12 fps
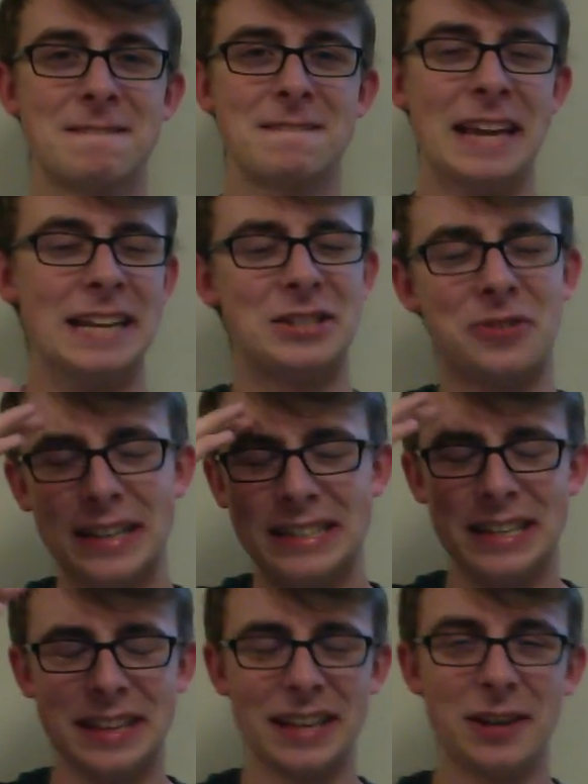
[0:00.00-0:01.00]
And it's
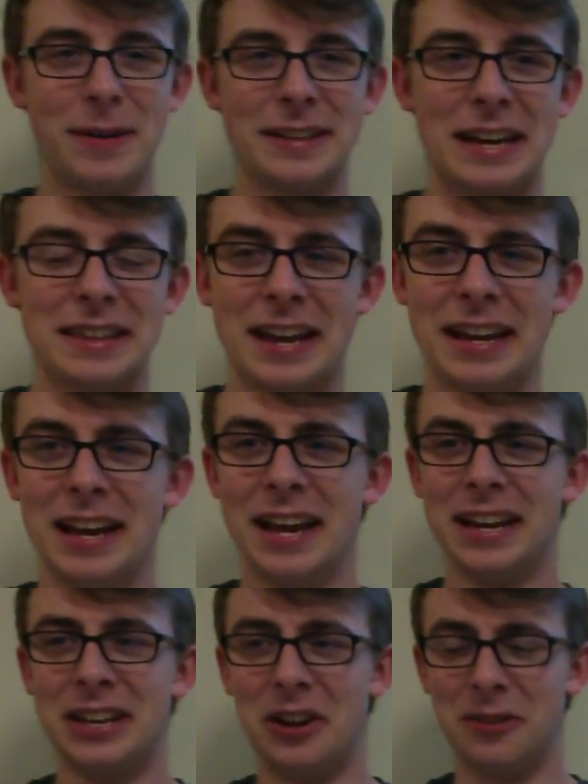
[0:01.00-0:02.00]
crazy to think about that,
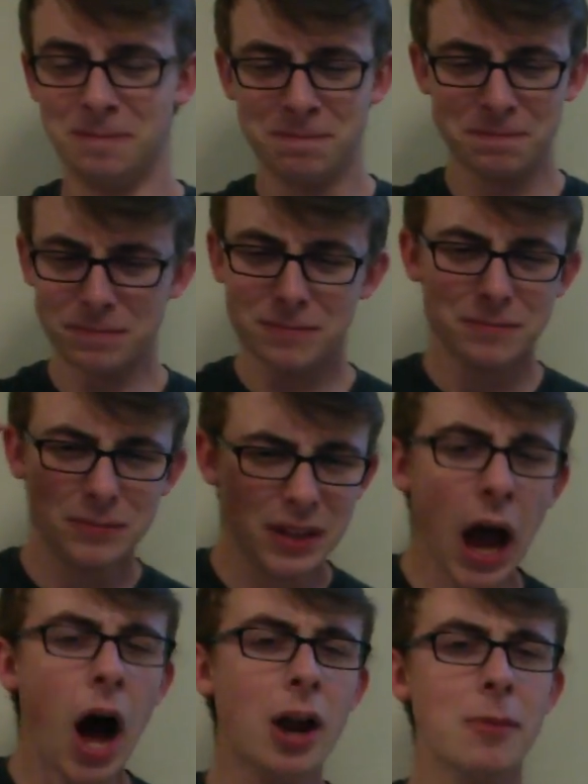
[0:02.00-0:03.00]

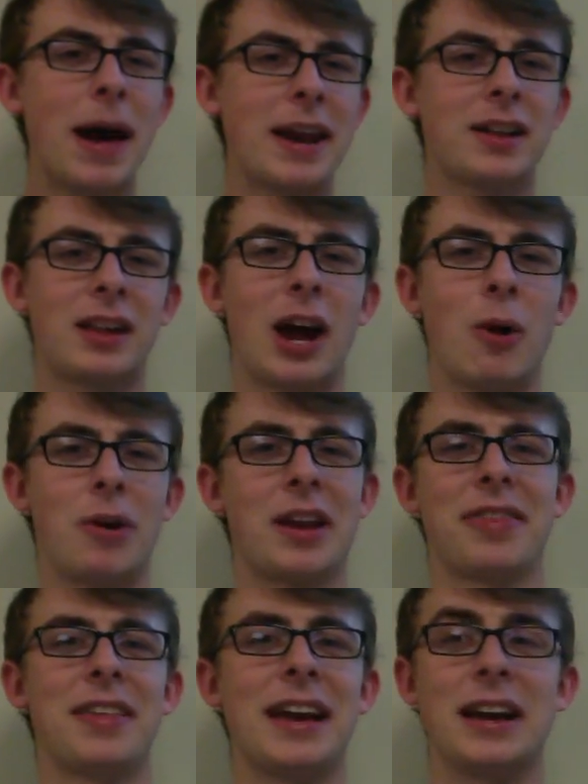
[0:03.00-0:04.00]
automatically I want
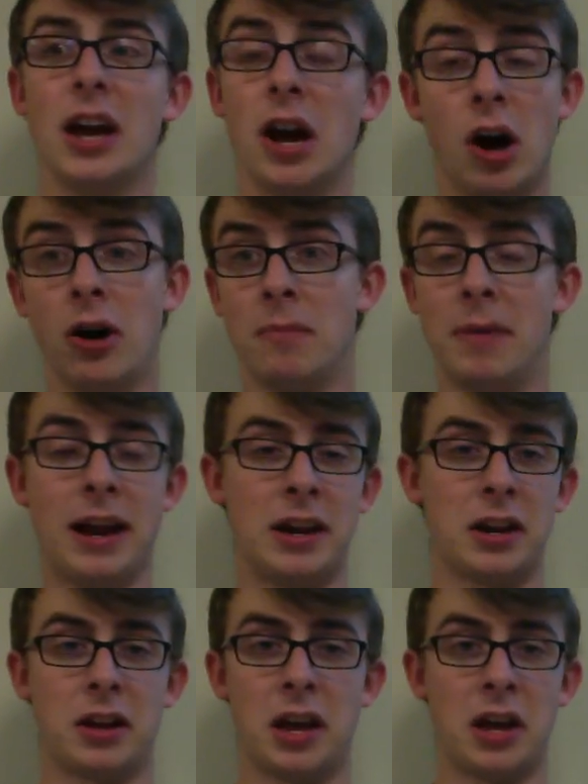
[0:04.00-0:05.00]
to think, oh
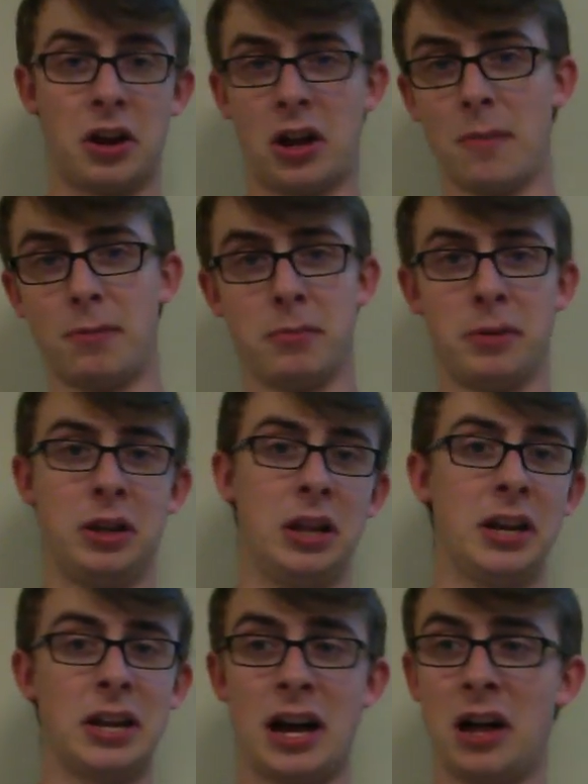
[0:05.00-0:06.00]
man, in a couple of
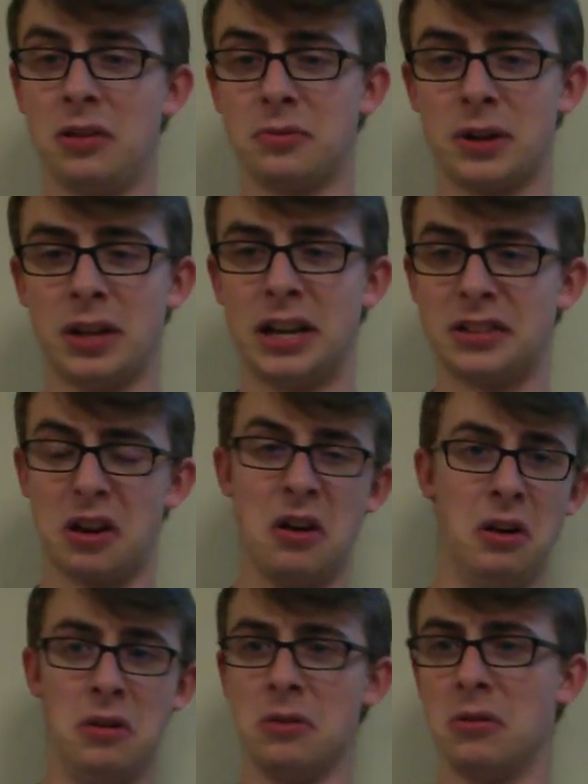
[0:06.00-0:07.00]
millennia, I'll realize,
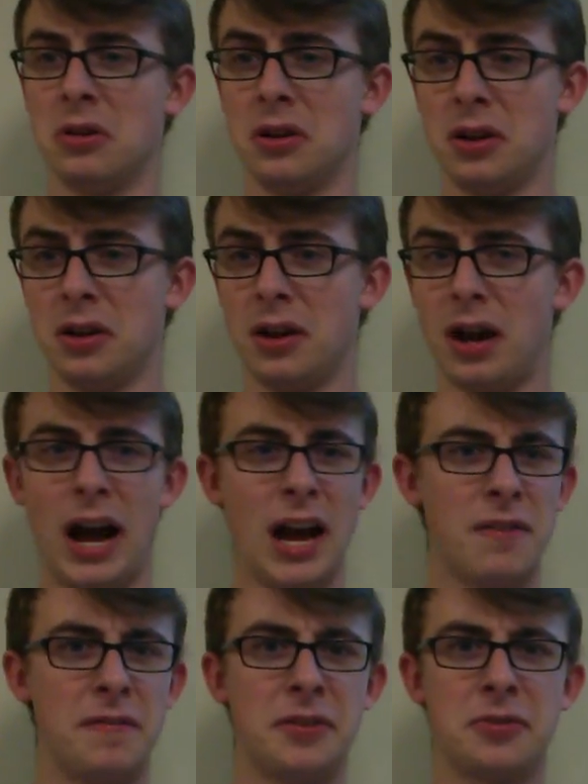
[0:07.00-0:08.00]
oh, I
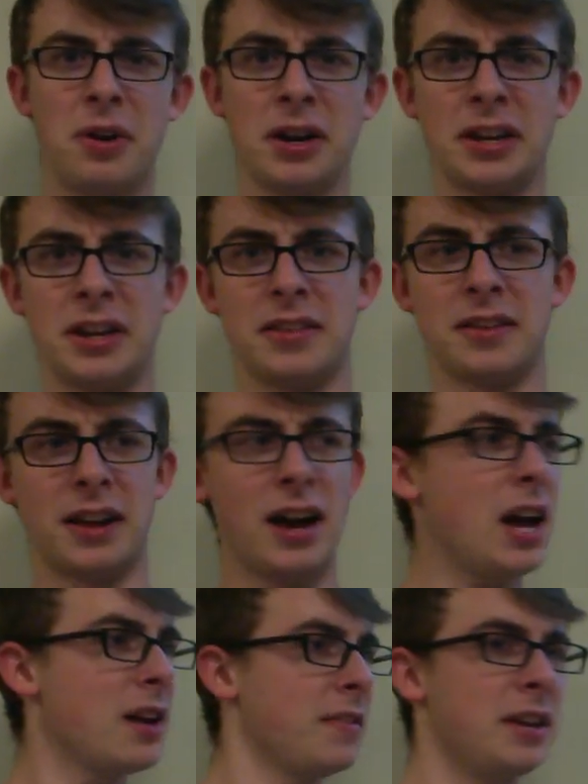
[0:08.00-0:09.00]
haven't drunk anything.
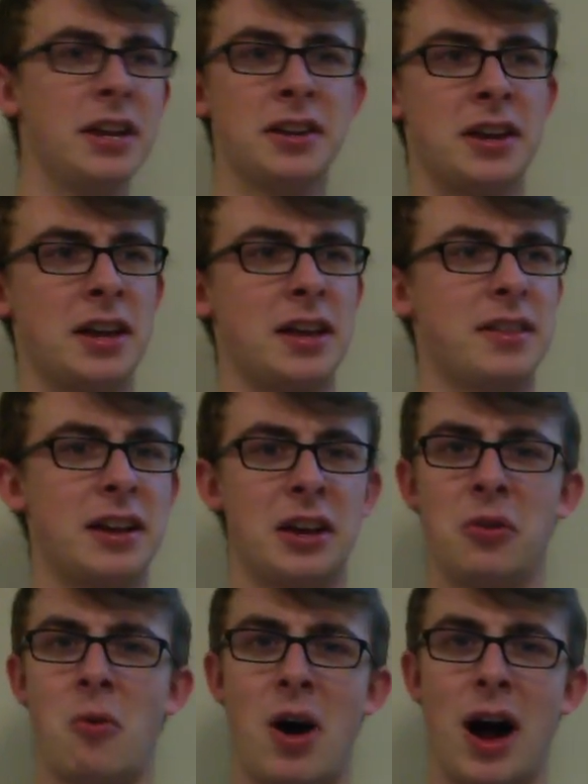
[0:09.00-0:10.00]
I haven't eaten anything
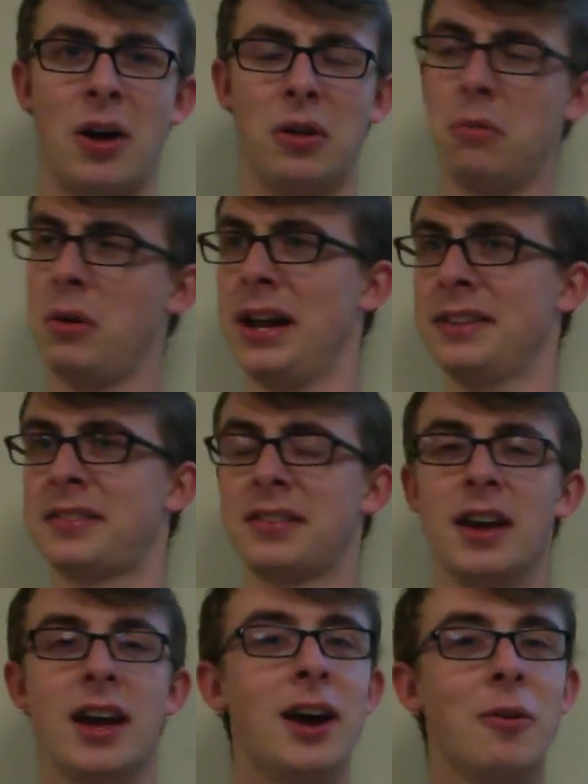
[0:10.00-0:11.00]
in a while.
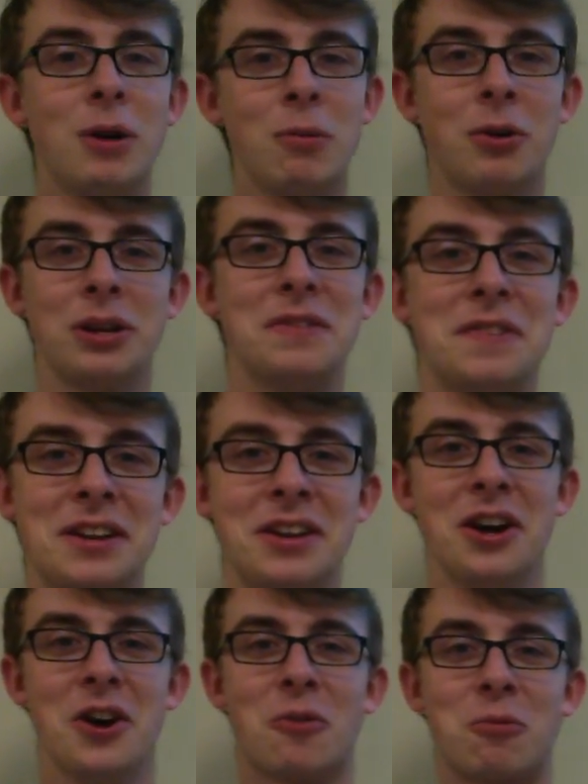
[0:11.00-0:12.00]
What? We won't
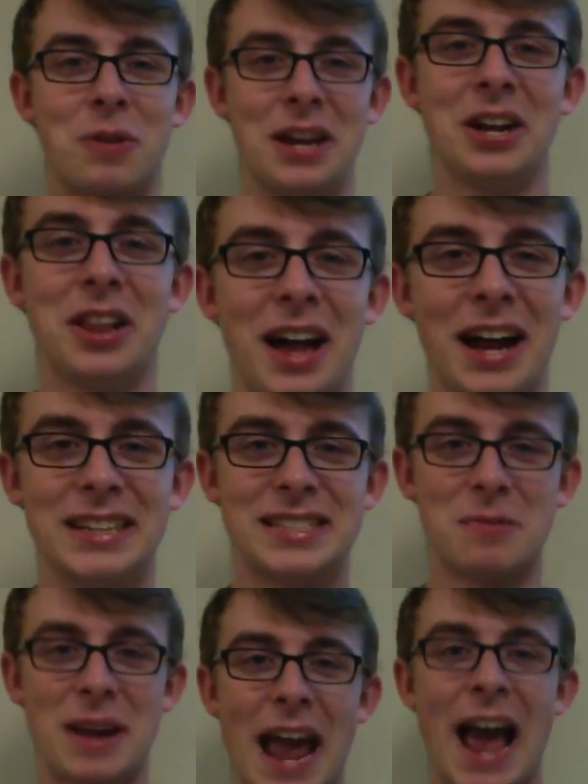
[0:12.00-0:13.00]
even realize
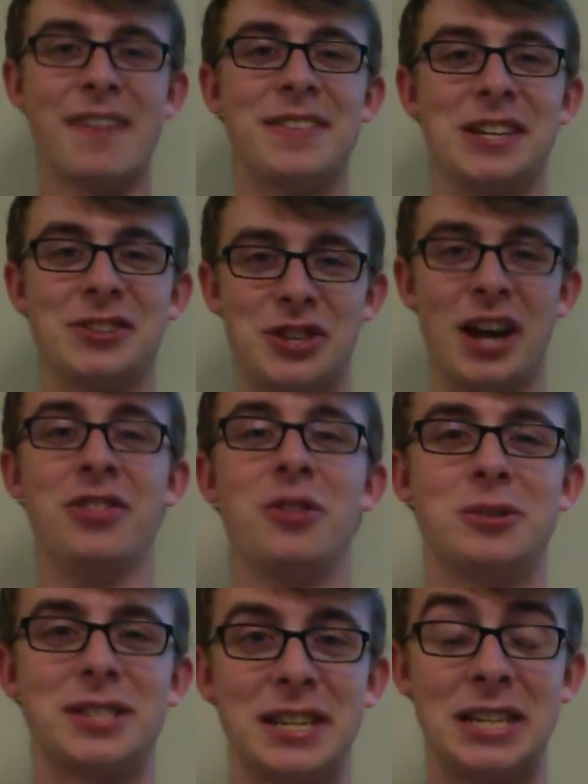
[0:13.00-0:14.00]
that we haven't done
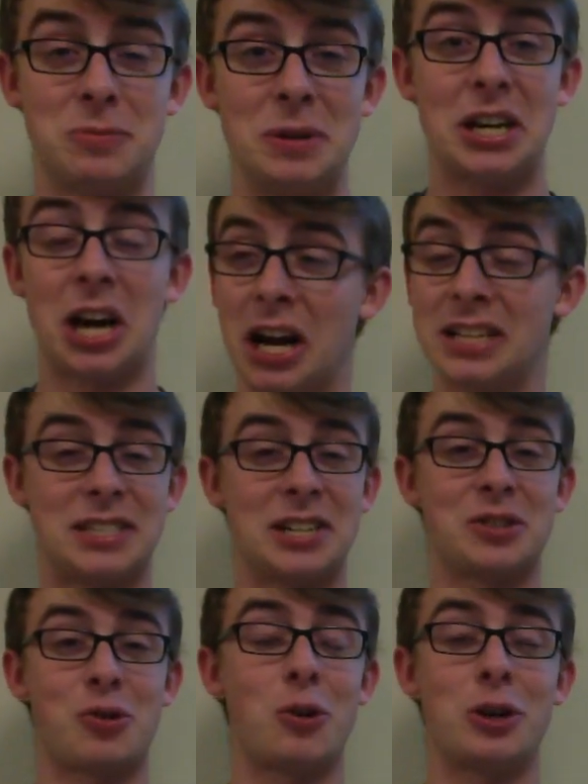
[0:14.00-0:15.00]
those things, because
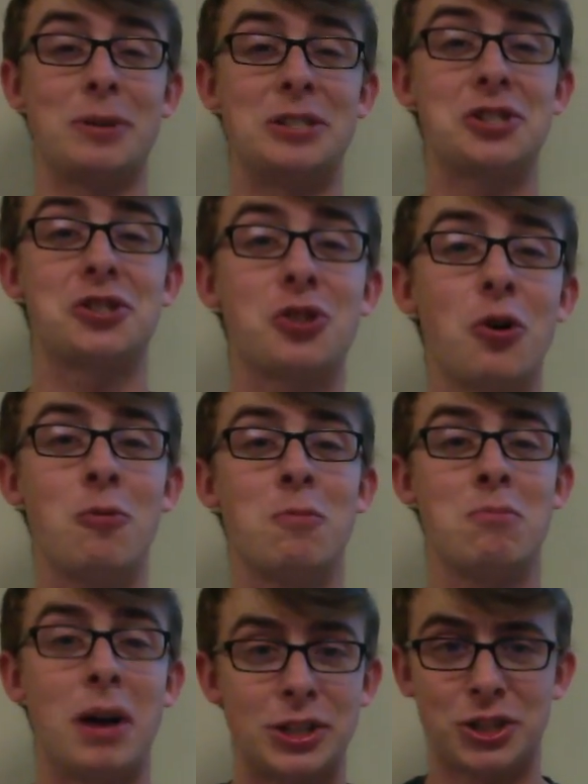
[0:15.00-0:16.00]
there's going to be so
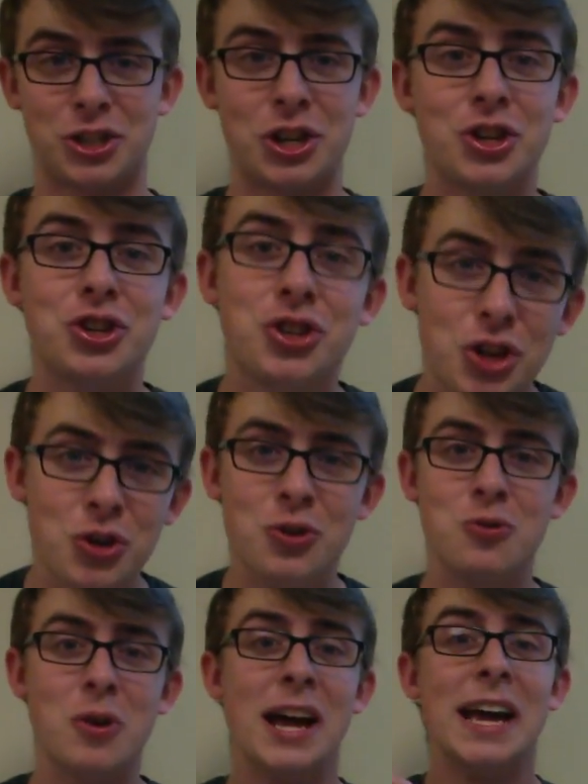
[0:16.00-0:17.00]
much to
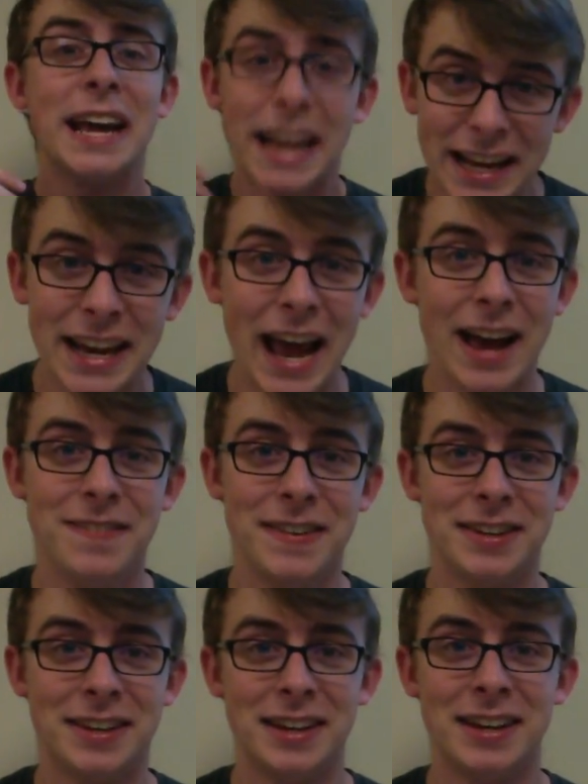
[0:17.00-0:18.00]
do in
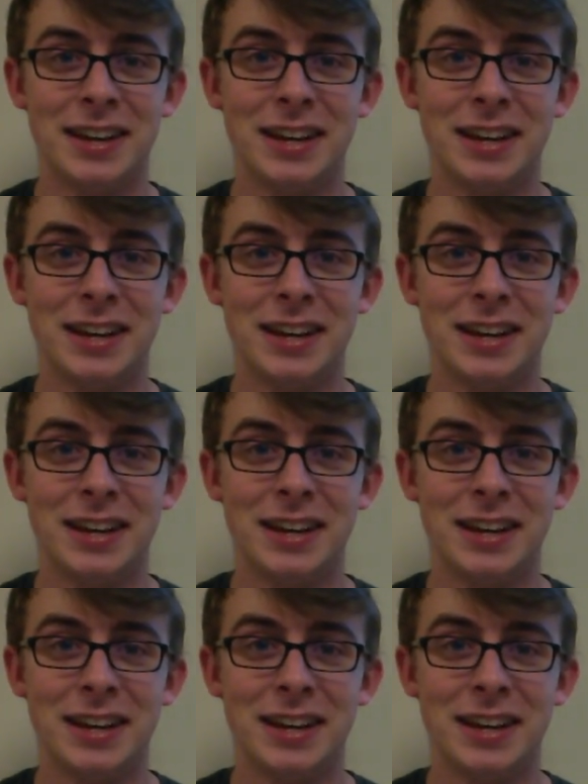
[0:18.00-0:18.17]
heaven.